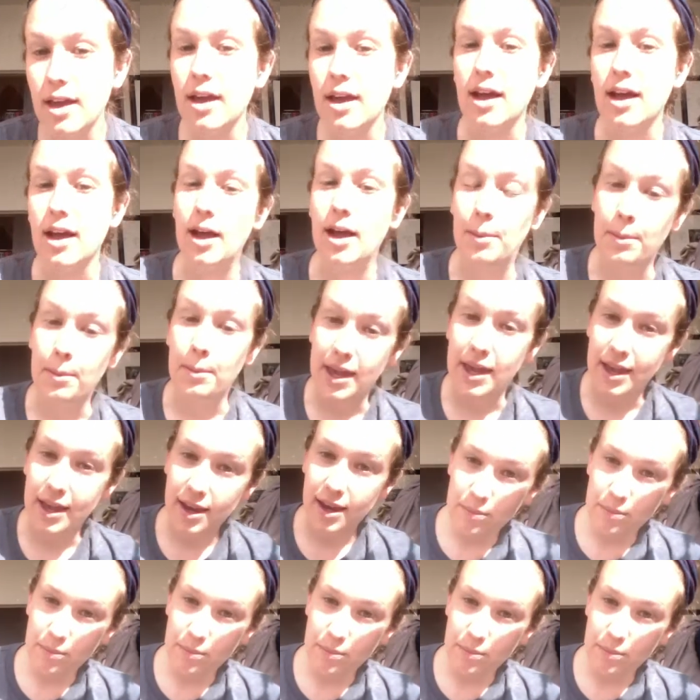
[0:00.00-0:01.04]
I
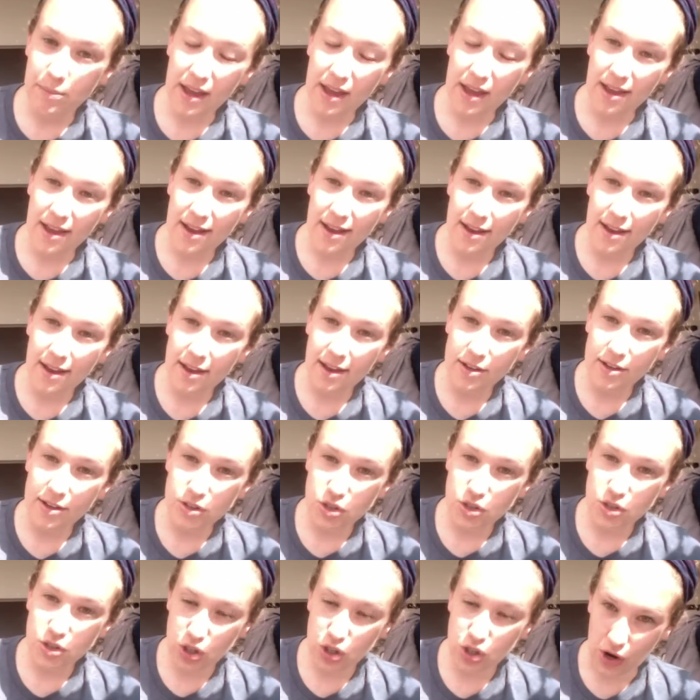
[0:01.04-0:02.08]
made my
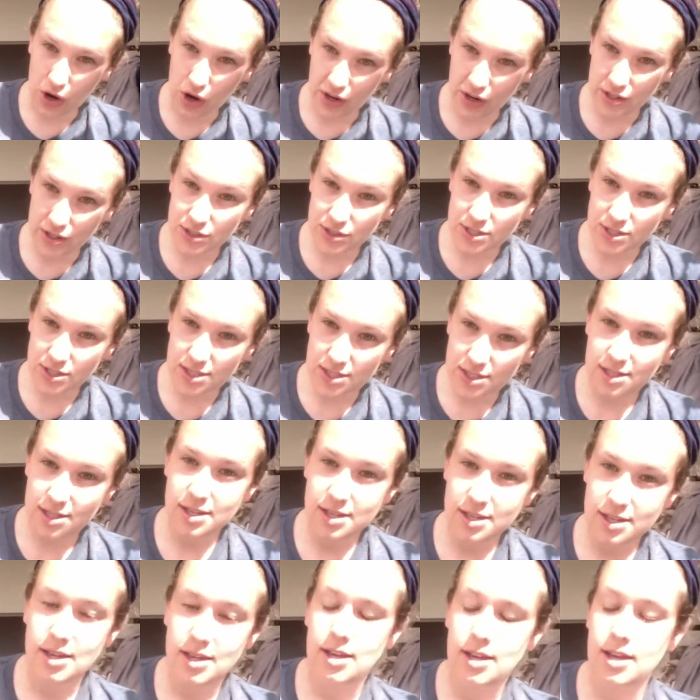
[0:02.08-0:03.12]
chart
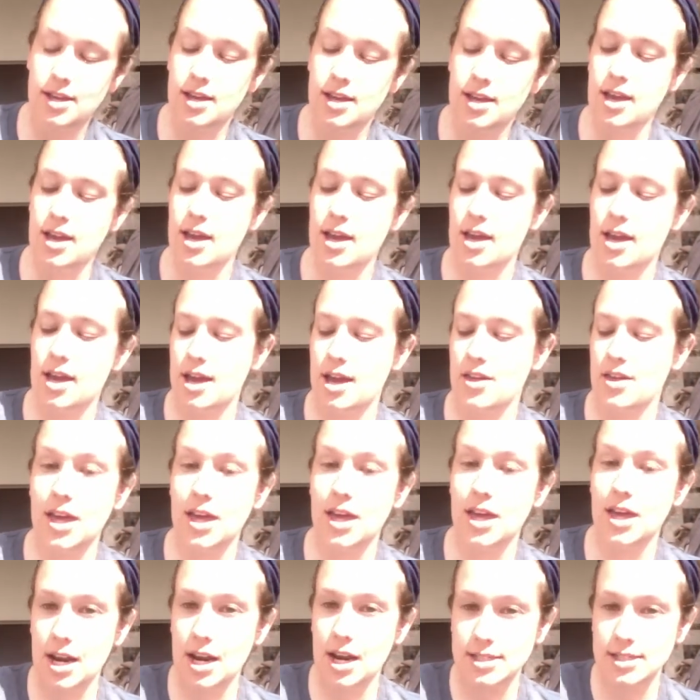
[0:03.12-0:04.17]
and
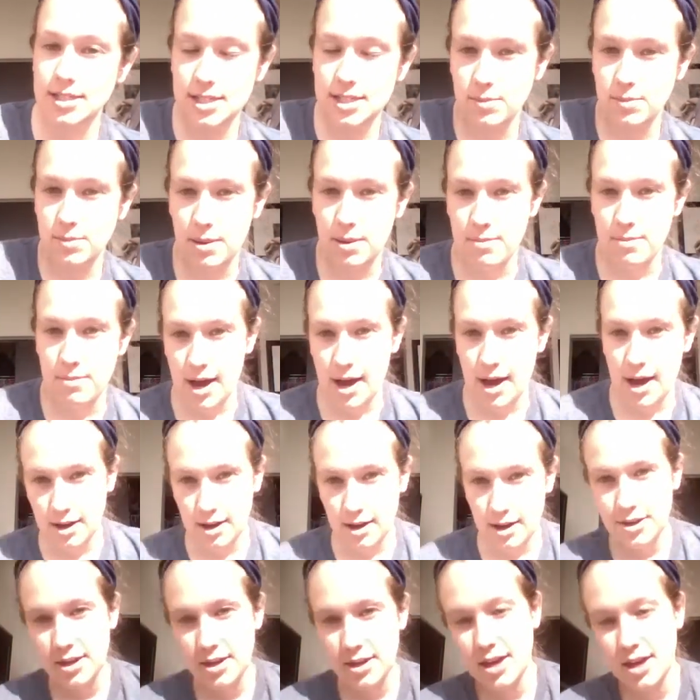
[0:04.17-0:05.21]
then I did my math.
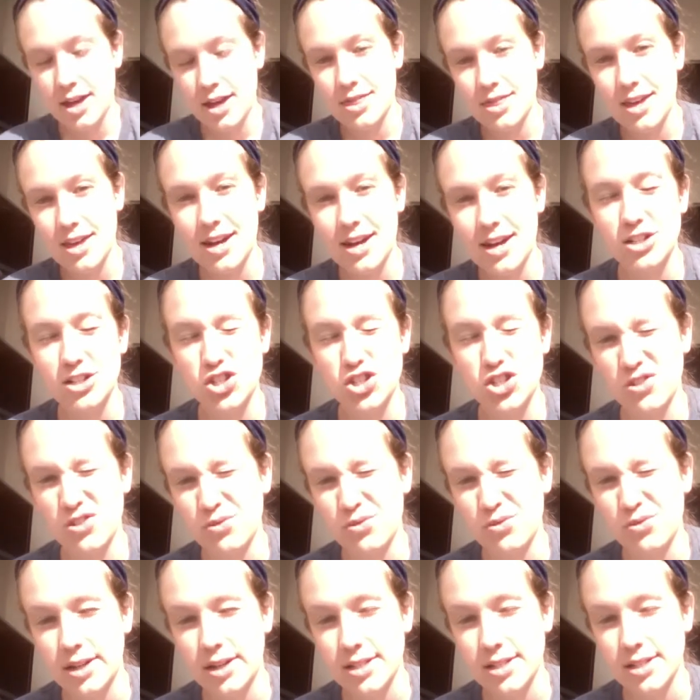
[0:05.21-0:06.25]
And then I should have
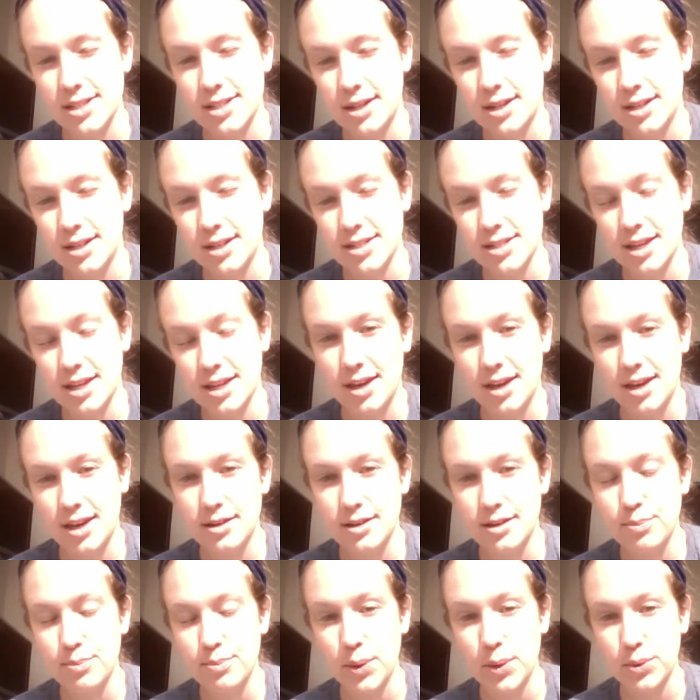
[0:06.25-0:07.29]
written a sentence at the end.
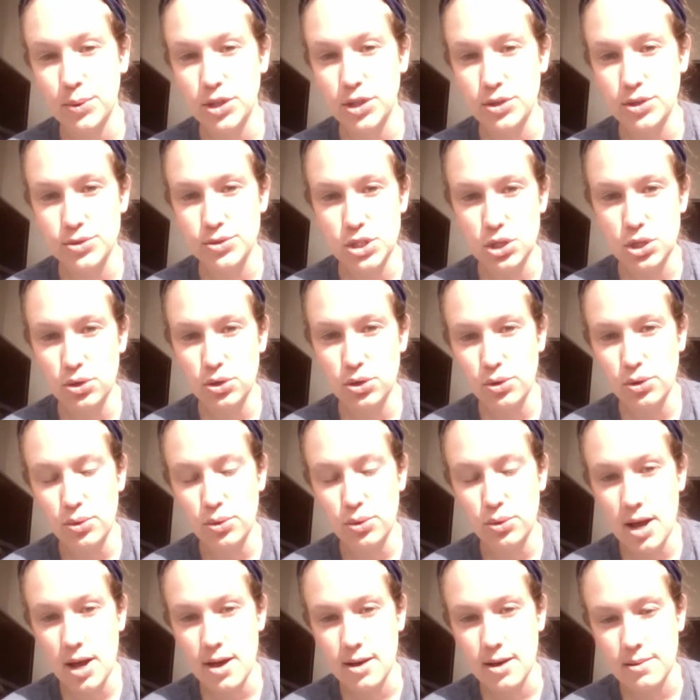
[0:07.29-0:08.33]
But when you do
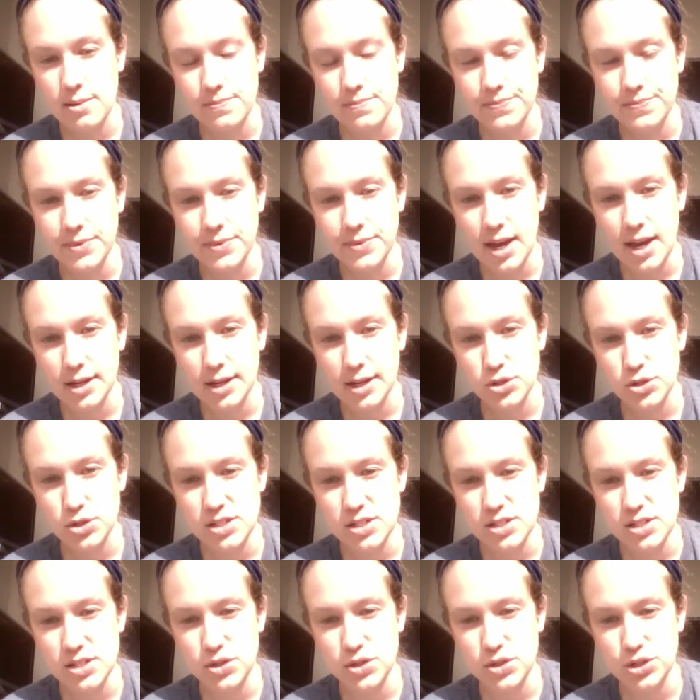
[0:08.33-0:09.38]

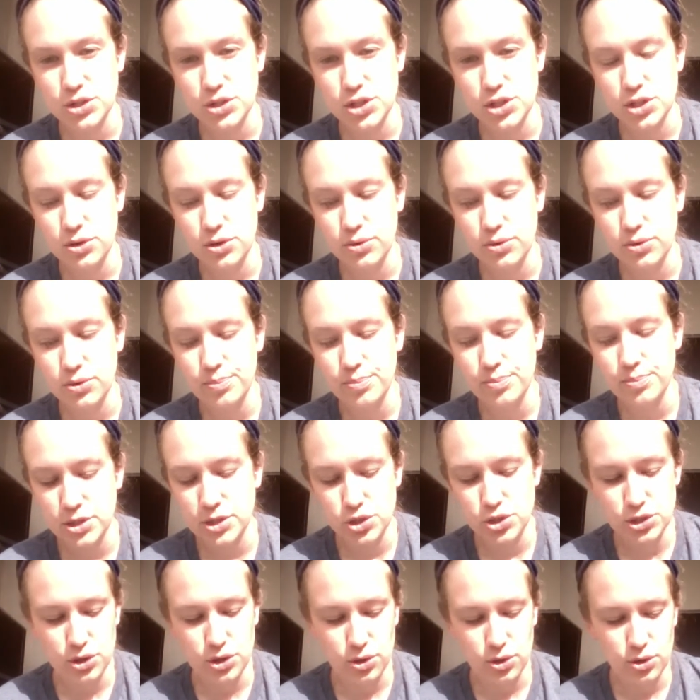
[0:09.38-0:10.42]
exercise 32, be
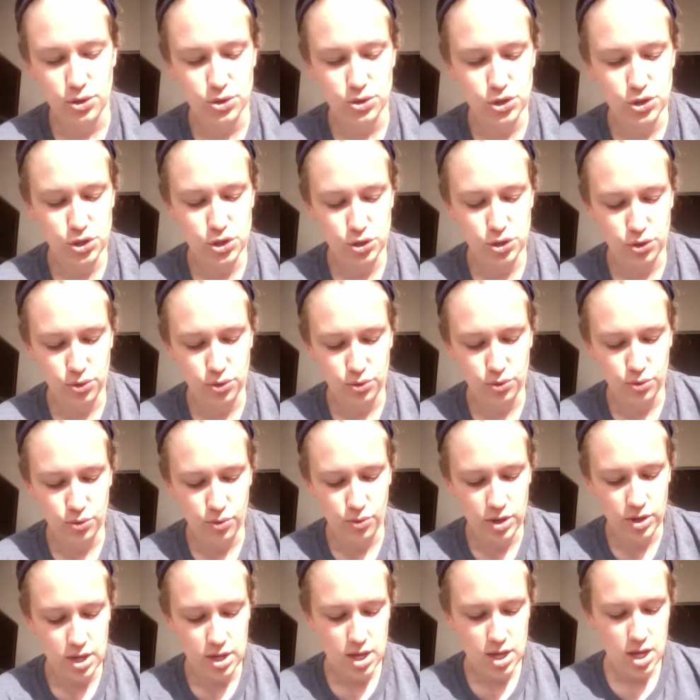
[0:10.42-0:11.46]
sure
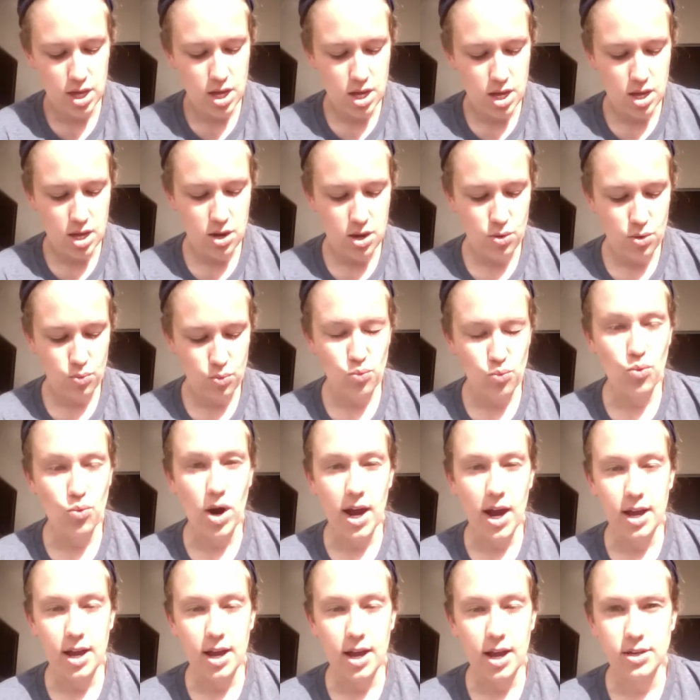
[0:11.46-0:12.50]
to
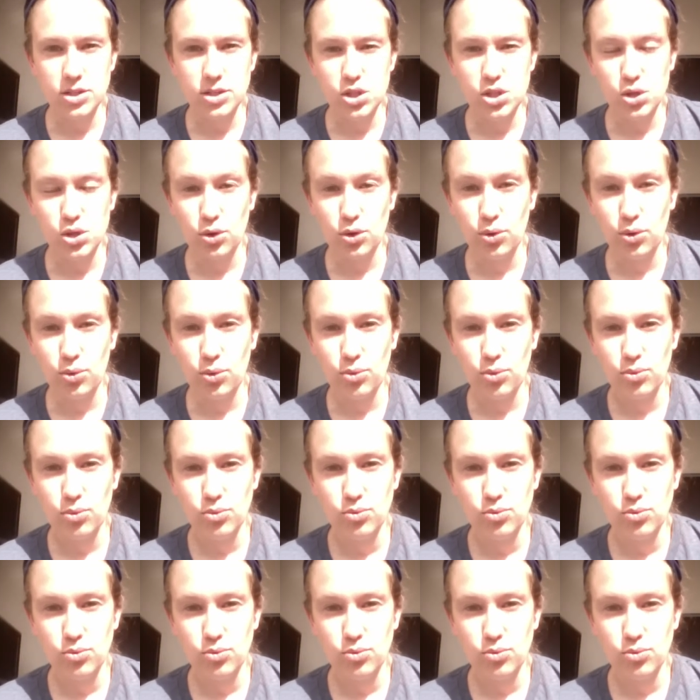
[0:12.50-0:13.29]
do